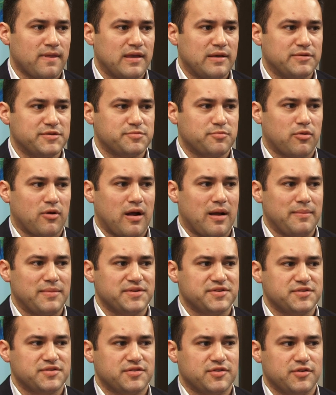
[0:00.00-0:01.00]
He was
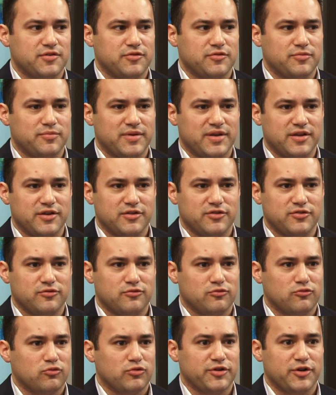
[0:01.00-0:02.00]
promised to be,
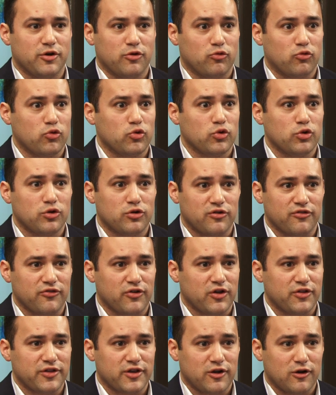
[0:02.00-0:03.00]
you know, ruler of
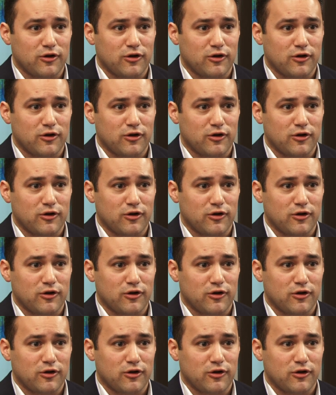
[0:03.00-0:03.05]
all the